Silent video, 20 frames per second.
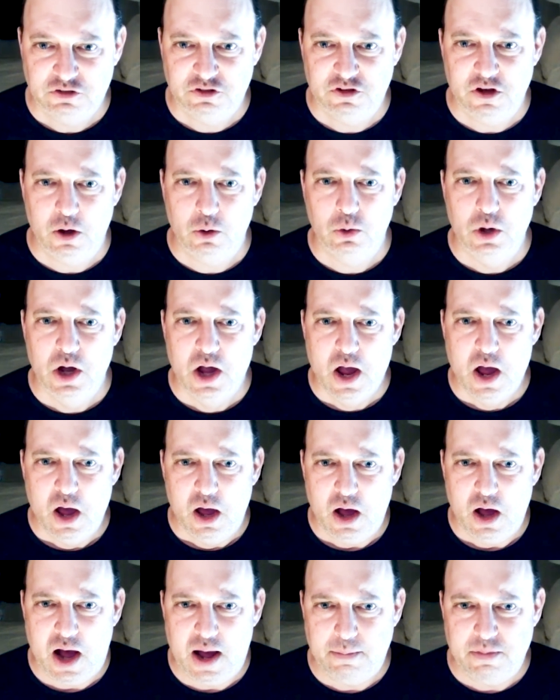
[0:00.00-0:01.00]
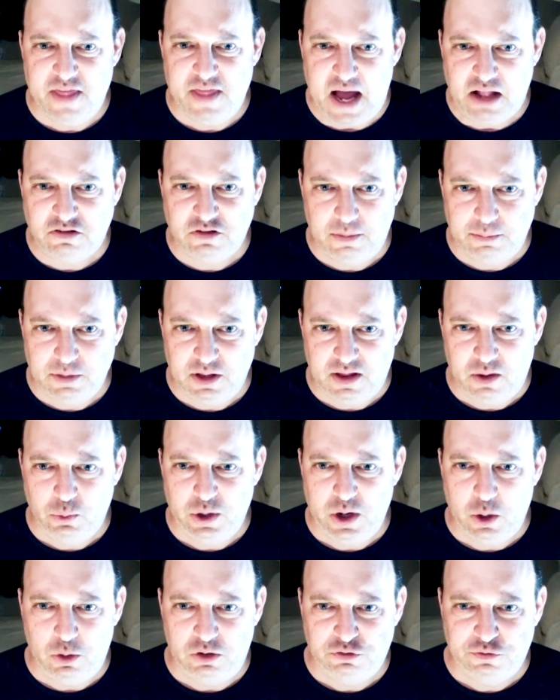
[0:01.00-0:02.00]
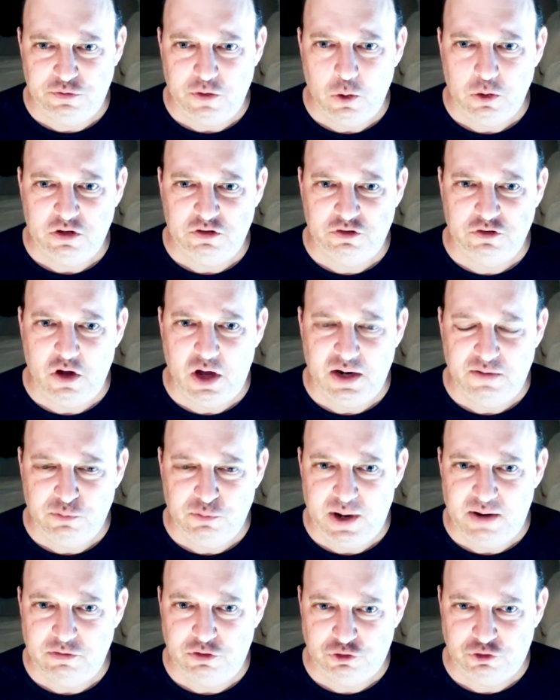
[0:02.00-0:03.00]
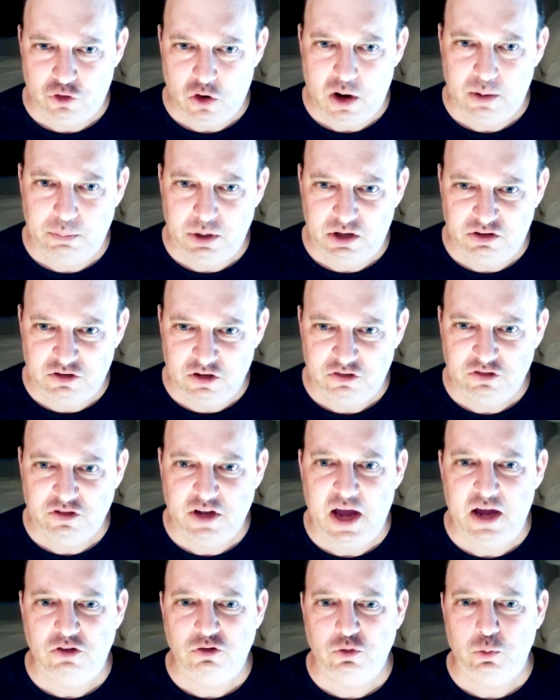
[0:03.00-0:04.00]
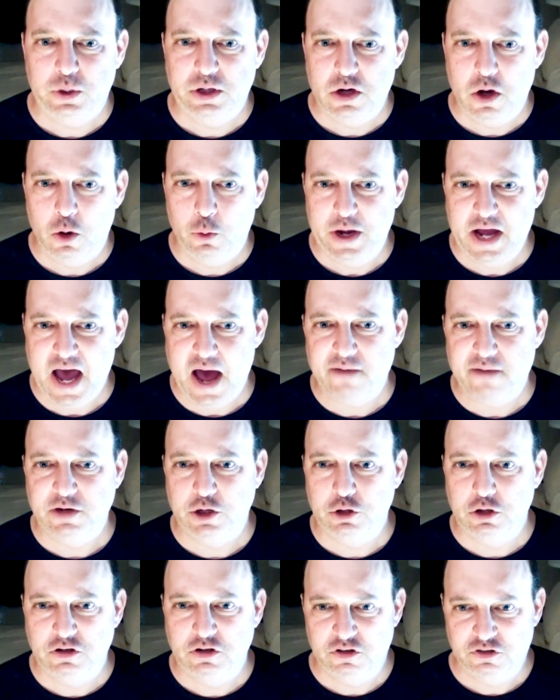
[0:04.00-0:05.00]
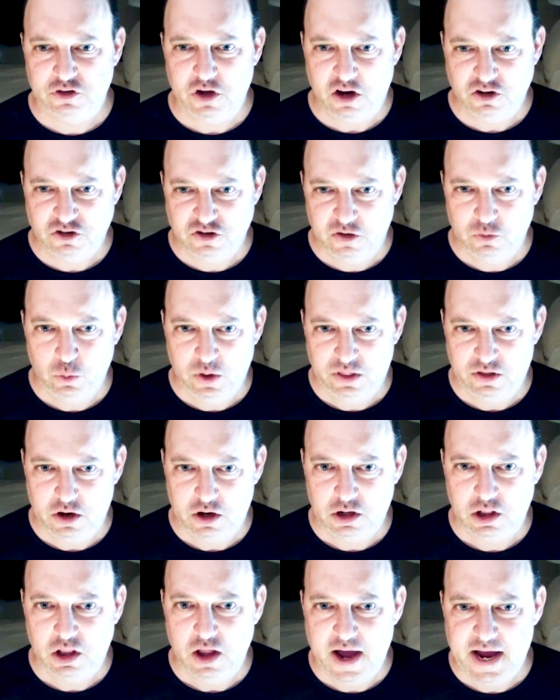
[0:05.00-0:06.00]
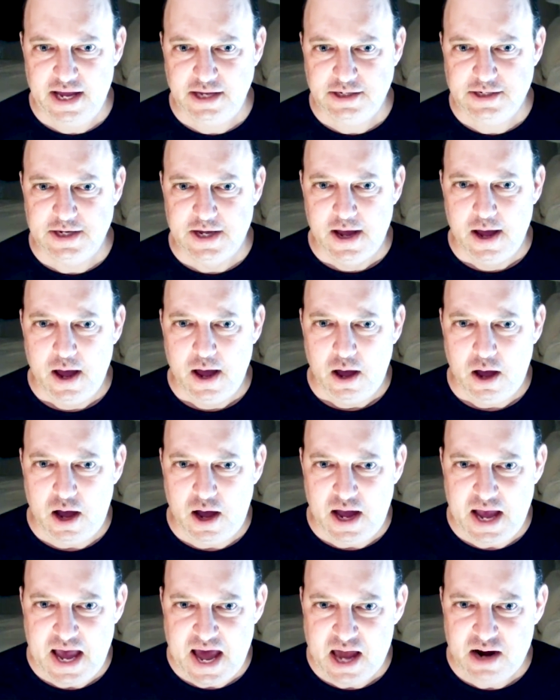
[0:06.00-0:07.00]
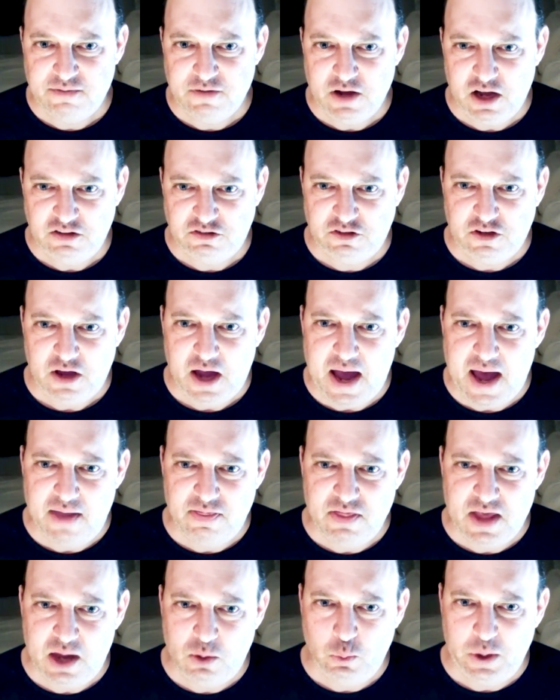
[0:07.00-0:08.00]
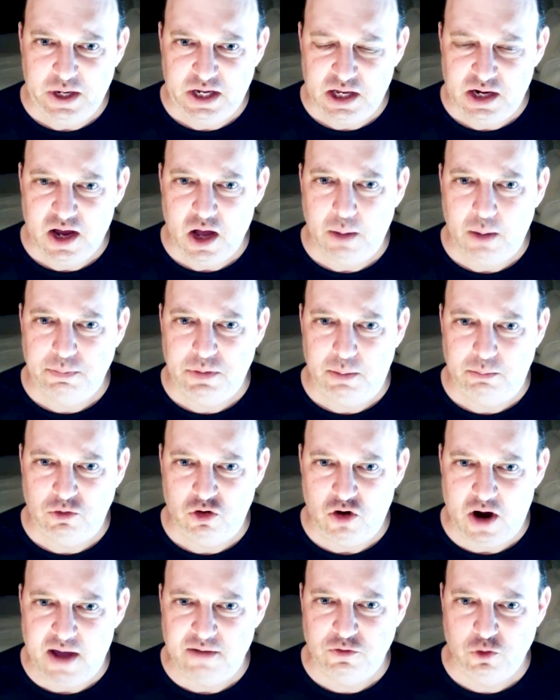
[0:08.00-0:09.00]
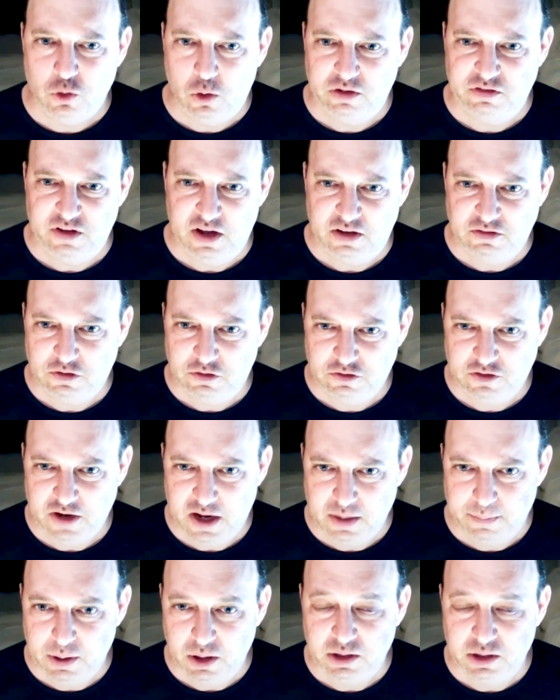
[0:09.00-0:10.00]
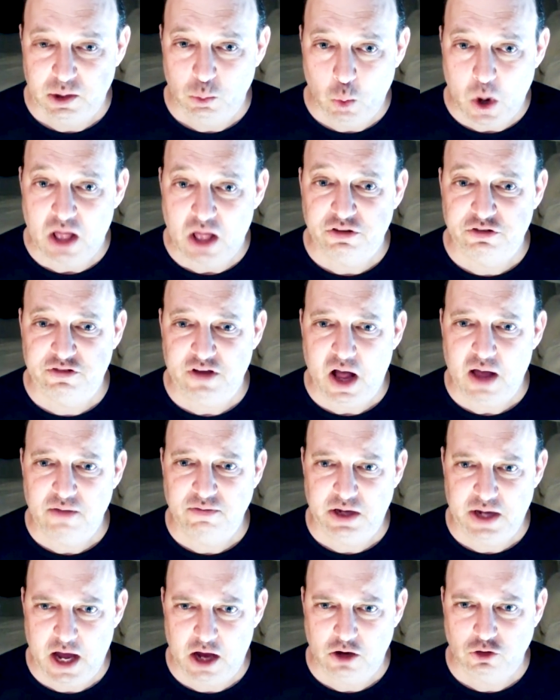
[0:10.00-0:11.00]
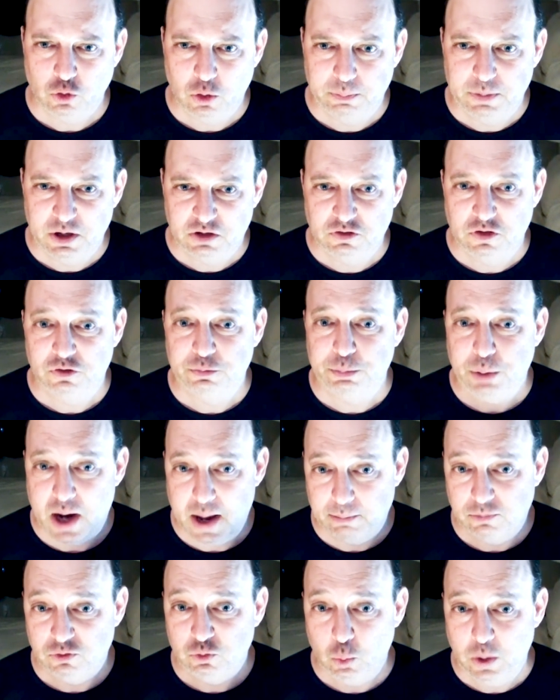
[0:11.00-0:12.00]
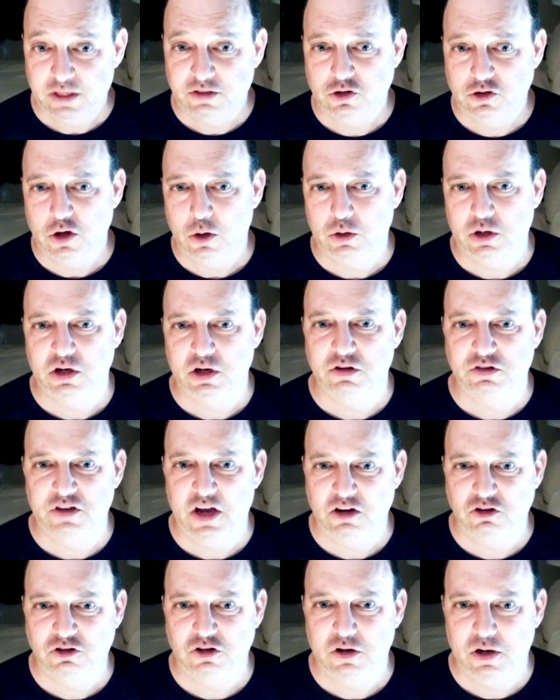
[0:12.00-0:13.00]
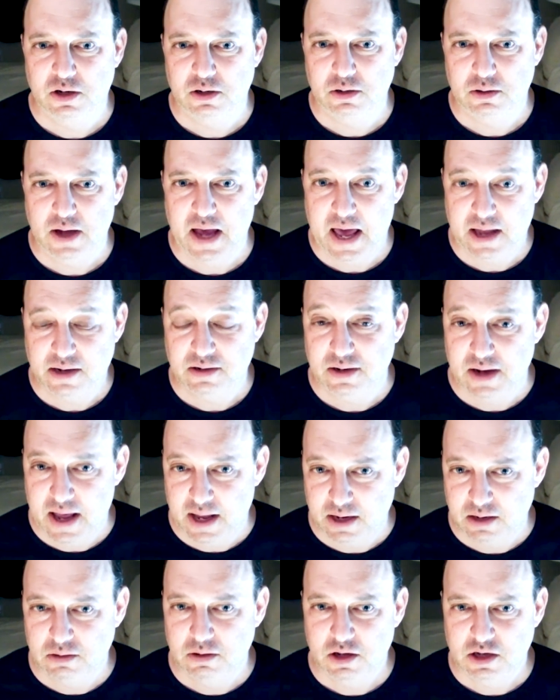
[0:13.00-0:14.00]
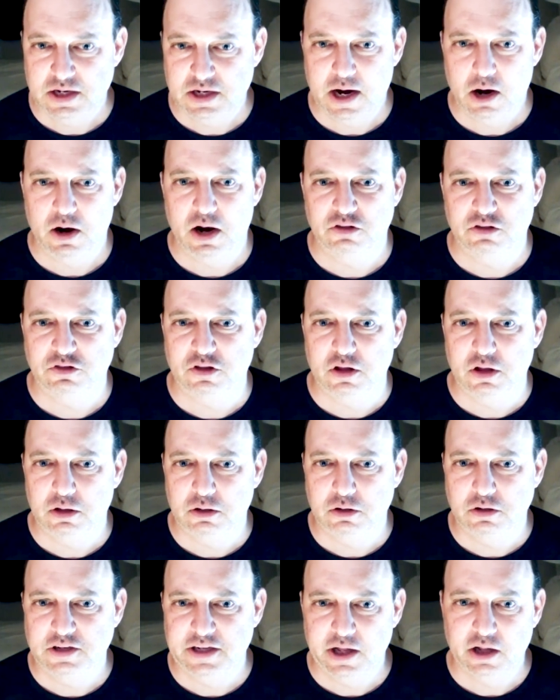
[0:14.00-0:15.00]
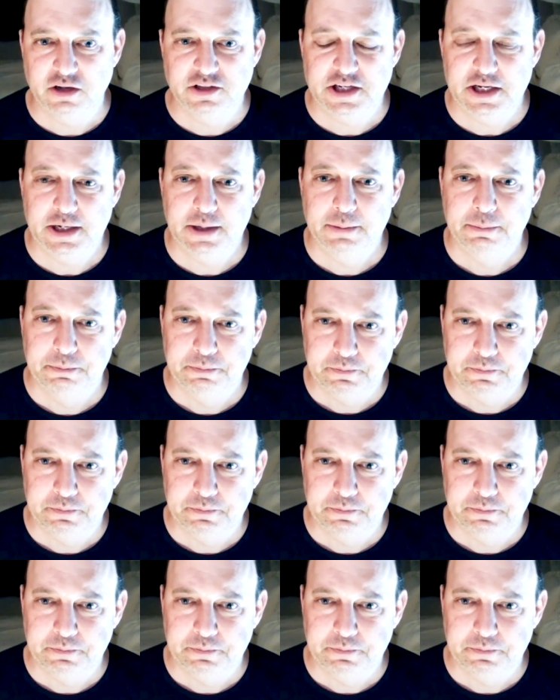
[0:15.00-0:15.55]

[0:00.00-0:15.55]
So um, that's something that we always focus on. If we have a strong business case, we know we have a good discussion with our client uh, ahead of us, and then we can help them drive towards that sustainability while solving actual business problems with tokenization and, and Hedera as the D L T.